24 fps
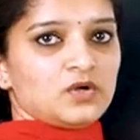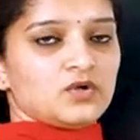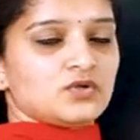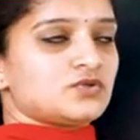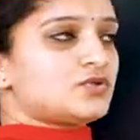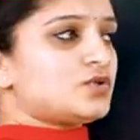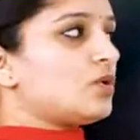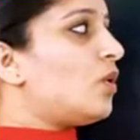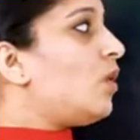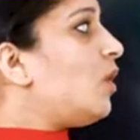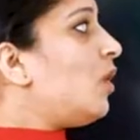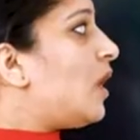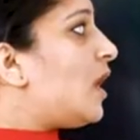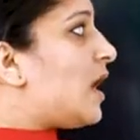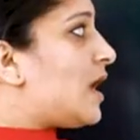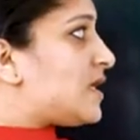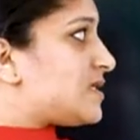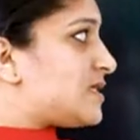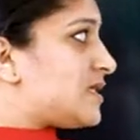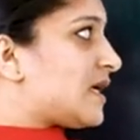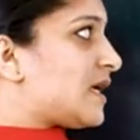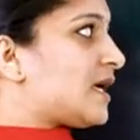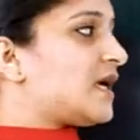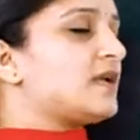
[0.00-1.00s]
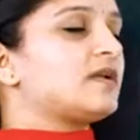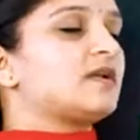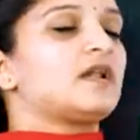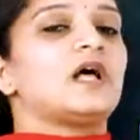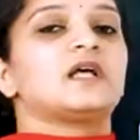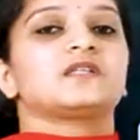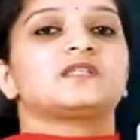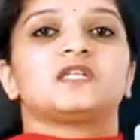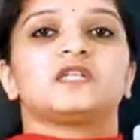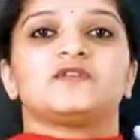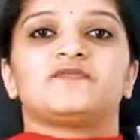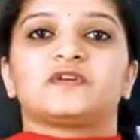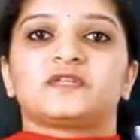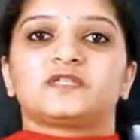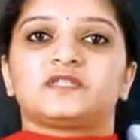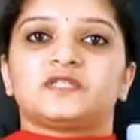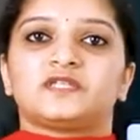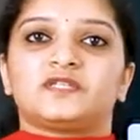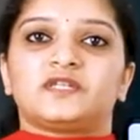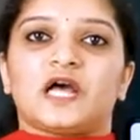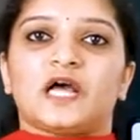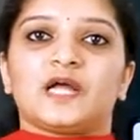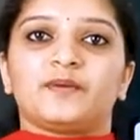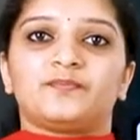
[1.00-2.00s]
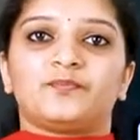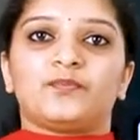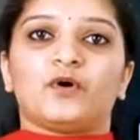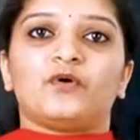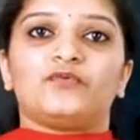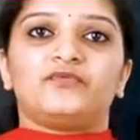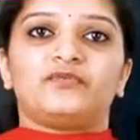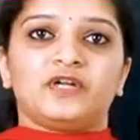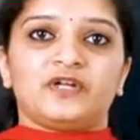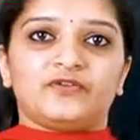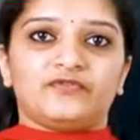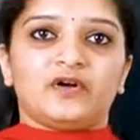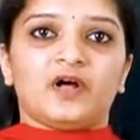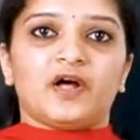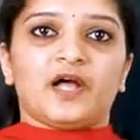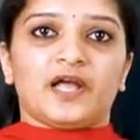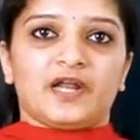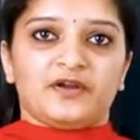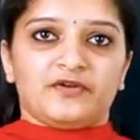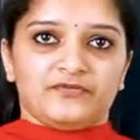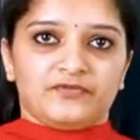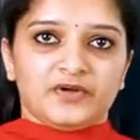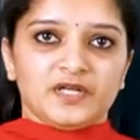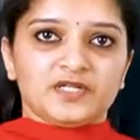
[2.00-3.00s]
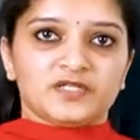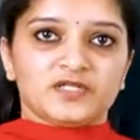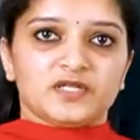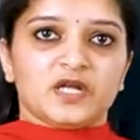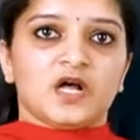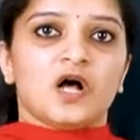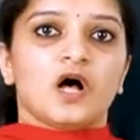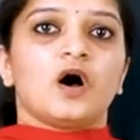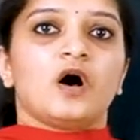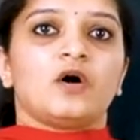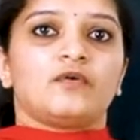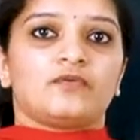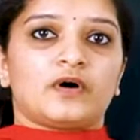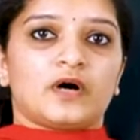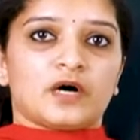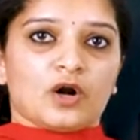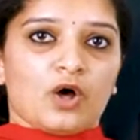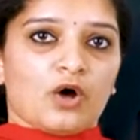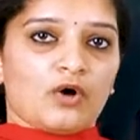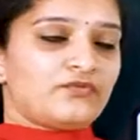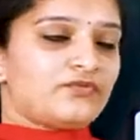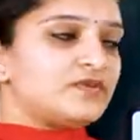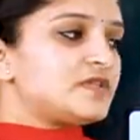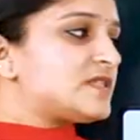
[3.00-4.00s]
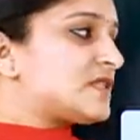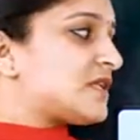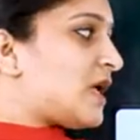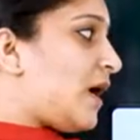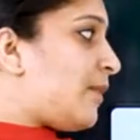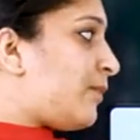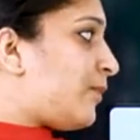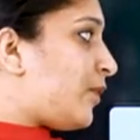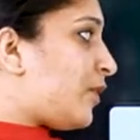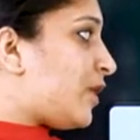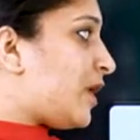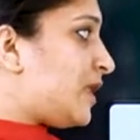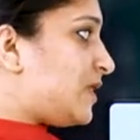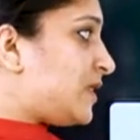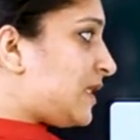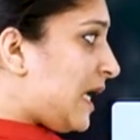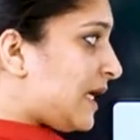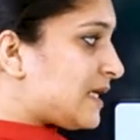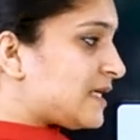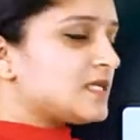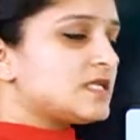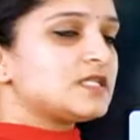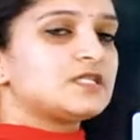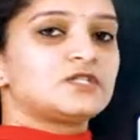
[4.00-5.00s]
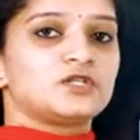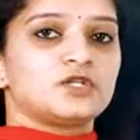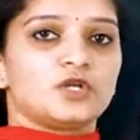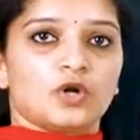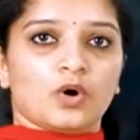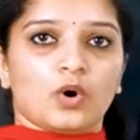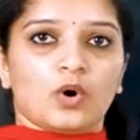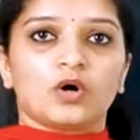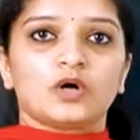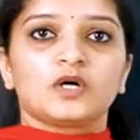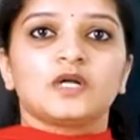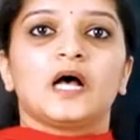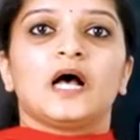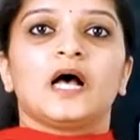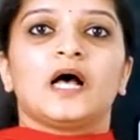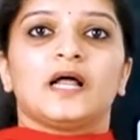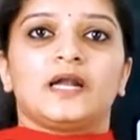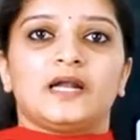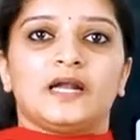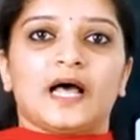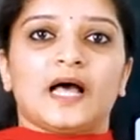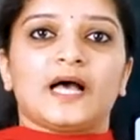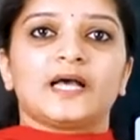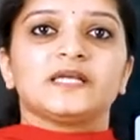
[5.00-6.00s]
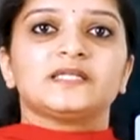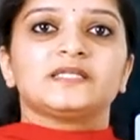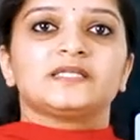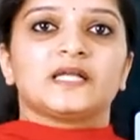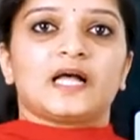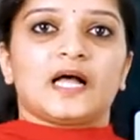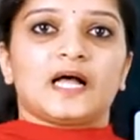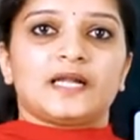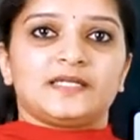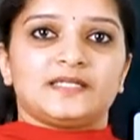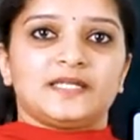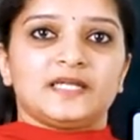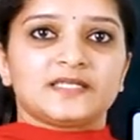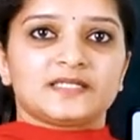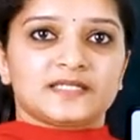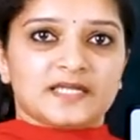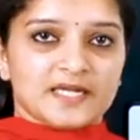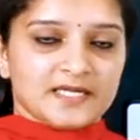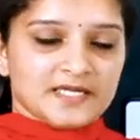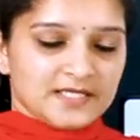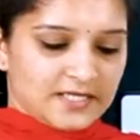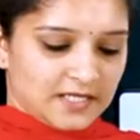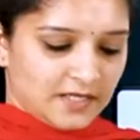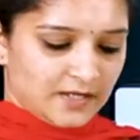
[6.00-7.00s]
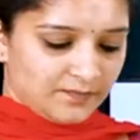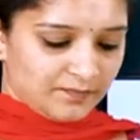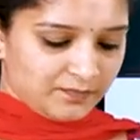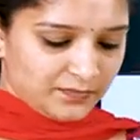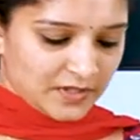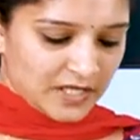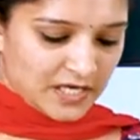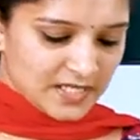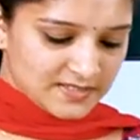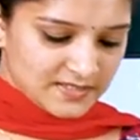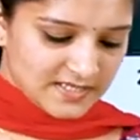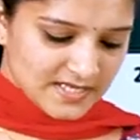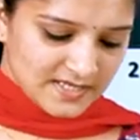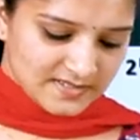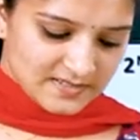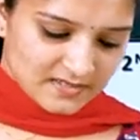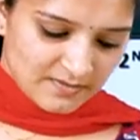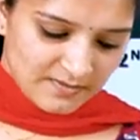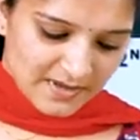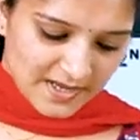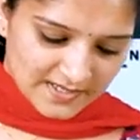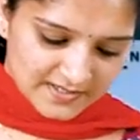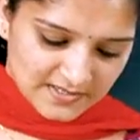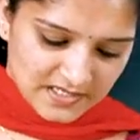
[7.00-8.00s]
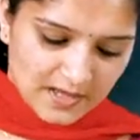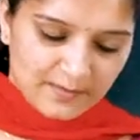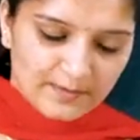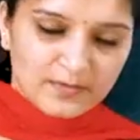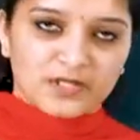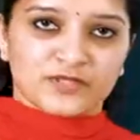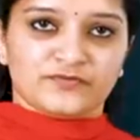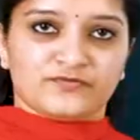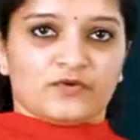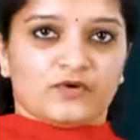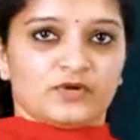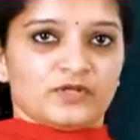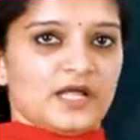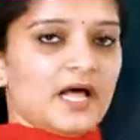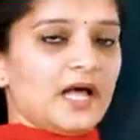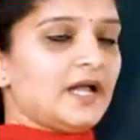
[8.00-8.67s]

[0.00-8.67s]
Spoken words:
So a second class lever is the type of lever in which one of its component, that is load, lies at the center. Let's see some examples for